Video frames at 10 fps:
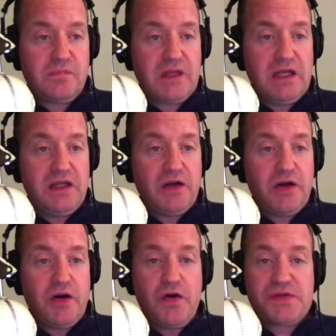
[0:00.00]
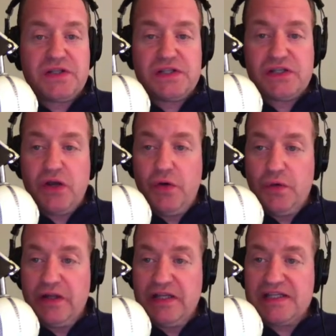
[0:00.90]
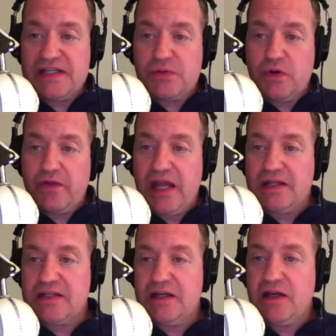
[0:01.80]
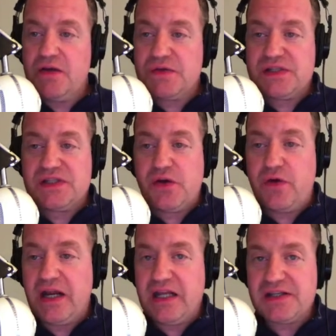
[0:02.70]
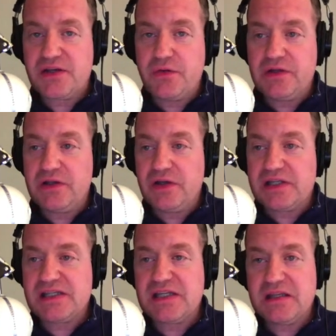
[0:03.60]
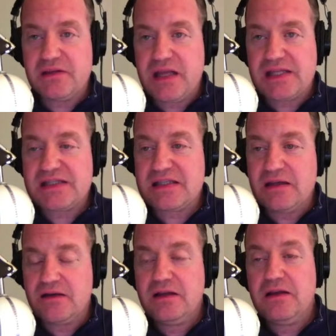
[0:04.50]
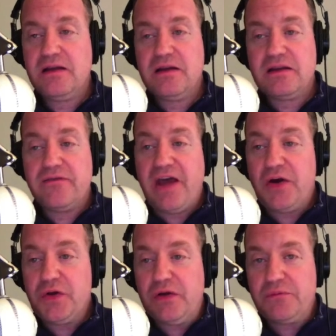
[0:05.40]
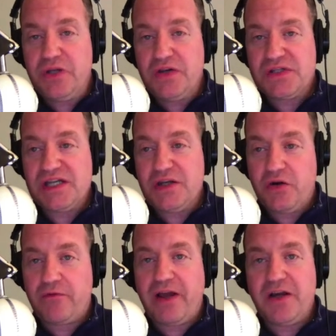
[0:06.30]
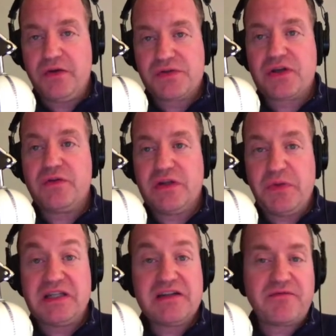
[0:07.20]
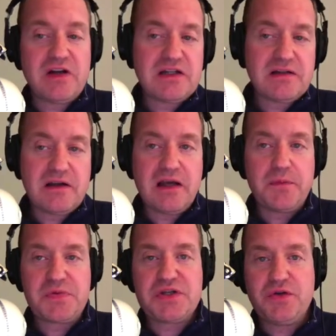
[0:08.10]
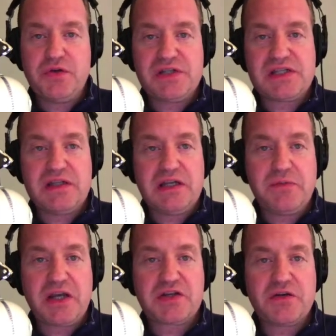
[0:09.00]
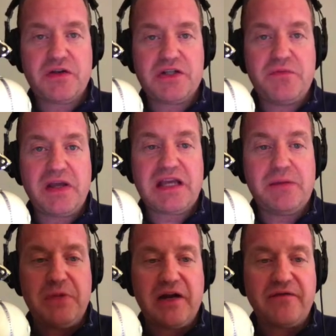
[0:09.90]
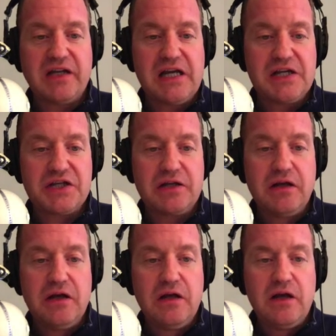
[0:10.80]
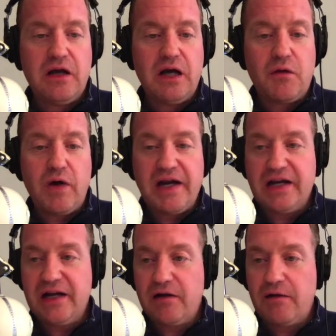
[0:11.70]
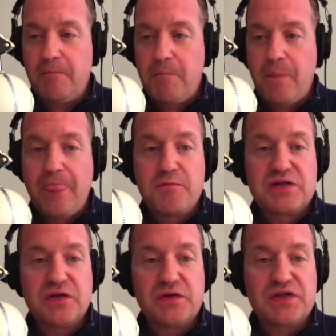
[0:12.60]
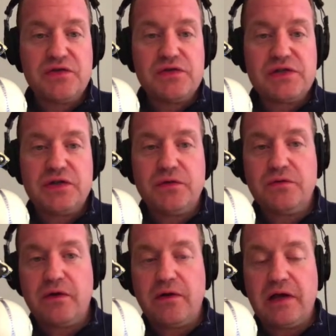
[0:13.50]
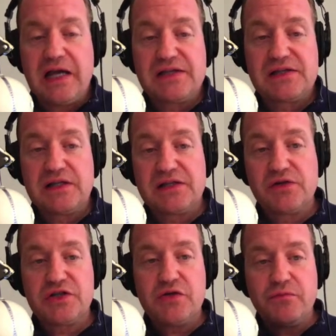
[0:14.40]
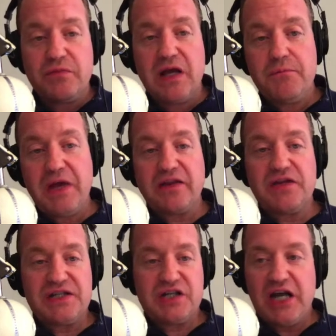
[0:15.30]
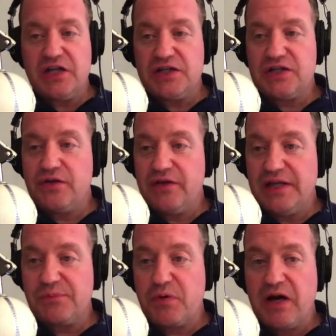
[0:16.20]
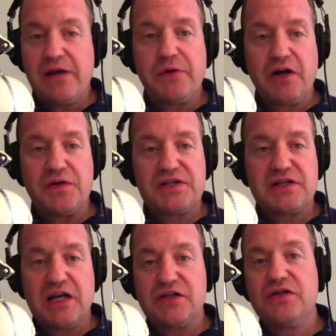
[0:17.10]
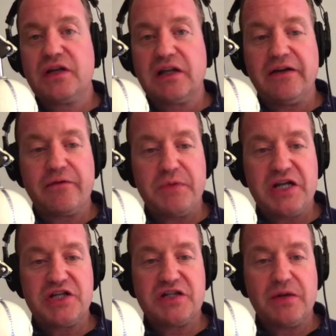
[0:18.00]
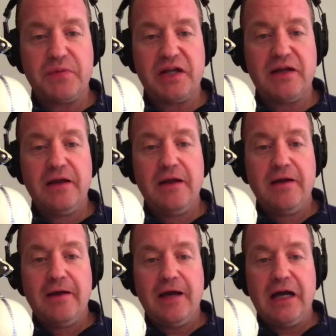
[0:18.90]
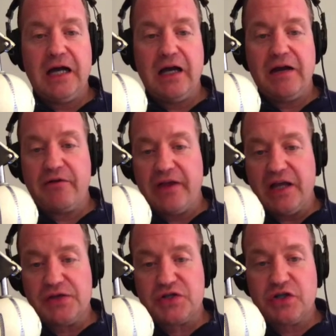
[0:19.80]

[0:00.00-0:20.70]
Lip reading: and you go to your hosted zone, and this is where that hosted zone ID is going. You can see that's the value I'm using. Your value is going to be different, so you just need to make sure that you make modification right here. So as soon as you, as long as you make these changes to these parameters to the CloudFormation template, everything else should